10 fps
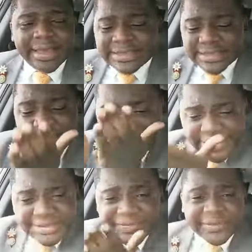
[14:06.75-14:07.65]
It's
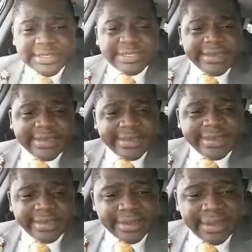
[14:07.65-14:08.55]
negativity.
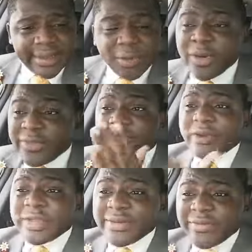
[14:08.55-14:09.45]
What
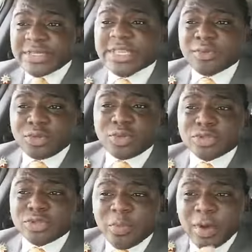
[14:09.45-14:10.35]
foreign investor would
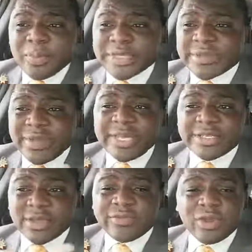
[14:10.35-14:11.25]
want to pump his
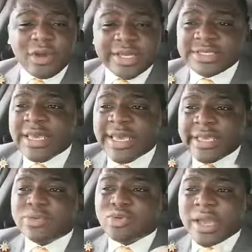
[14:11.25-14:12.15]
millions of dollars
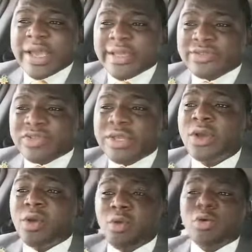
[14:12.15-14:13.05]
into a country
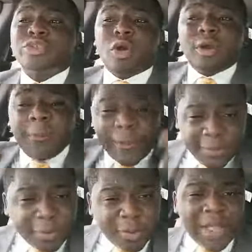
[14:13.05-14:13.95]
whose own
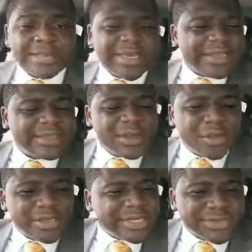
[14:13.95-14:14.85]
people are telling the
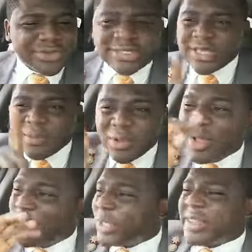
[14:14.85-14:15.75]
world is unstable
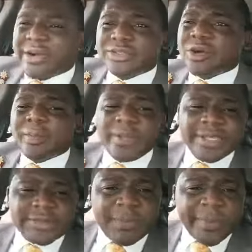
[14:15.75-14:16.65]
when there is
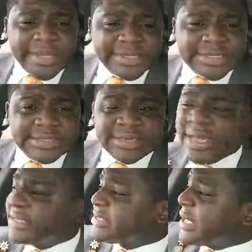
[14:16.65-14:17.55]
complete peace?
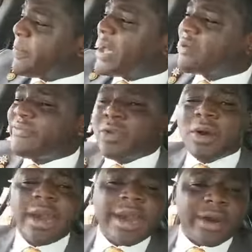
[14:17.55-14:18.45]
Step out of
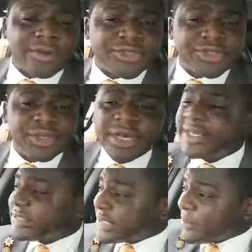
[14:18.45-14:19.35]
your house.
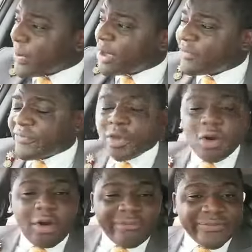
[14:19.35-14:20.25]
Step out of
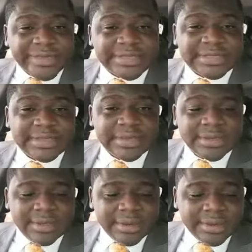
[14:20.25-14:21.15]
your office.
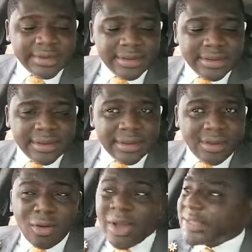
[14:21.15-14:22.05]

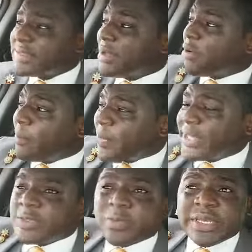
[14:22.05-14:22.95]
Look at the
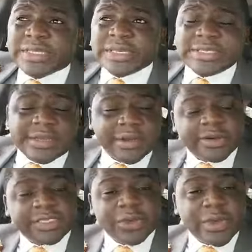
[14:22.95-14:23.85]
complete peace and
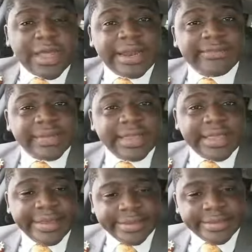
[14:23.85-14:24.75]
security we are living
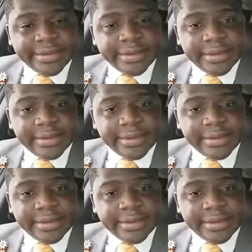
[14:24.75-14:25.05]
in.